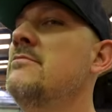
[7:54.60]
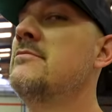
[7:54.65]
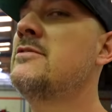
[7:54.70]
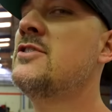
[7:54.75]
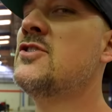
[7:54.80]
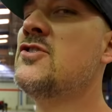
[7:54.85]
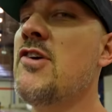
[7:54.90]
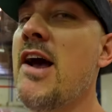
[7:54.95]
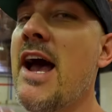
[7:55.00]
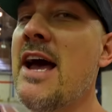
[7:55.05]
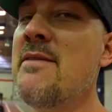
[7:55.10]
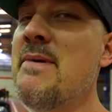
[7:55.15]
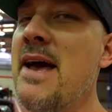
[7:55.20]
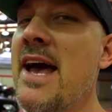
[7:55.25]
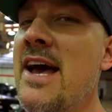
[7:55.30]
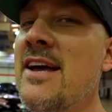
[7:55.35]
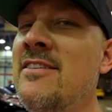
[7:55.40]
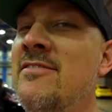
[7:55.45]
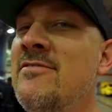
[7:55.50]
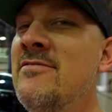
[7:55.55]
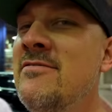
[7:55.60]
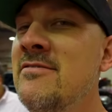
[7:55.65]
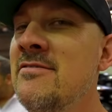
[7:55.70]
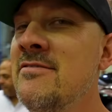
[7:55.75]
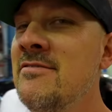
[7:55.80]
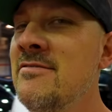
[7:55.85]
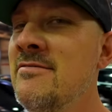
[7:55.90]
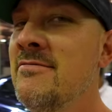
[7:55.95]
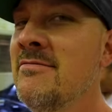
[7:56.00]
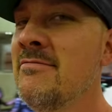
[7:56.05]
Stradman,
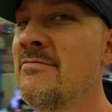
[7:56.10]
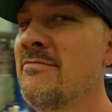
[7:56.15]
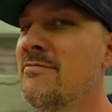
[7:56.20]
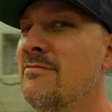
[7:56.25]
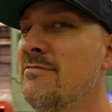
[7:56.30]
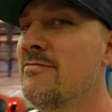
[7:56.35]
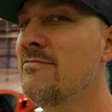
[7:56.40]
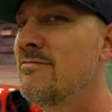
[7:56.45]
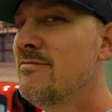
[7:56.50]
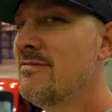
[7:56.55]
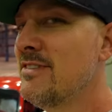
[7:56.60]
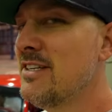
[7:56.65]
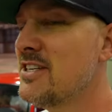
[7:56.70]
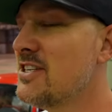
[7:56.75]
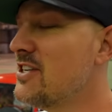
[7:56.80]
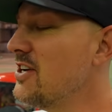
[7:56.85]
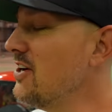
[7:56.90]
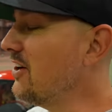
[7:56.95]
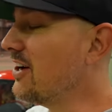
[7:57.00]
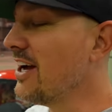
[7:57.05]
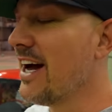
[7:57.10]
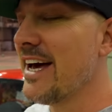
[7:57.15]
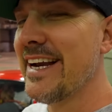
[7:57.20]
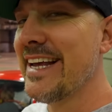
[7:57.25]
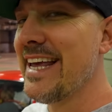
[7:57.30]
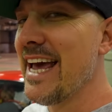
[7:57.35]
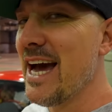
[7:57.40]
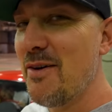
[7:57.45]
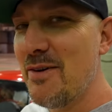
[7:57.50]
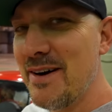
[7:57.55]
you still gotta
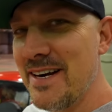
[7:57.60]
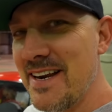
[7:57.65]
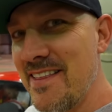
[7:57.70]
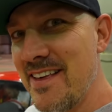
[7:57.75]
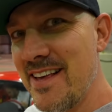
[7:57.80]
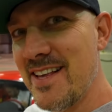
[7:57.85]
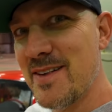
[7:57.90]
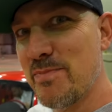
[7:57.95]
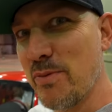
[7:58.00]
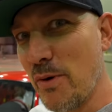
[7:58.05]
get one of these,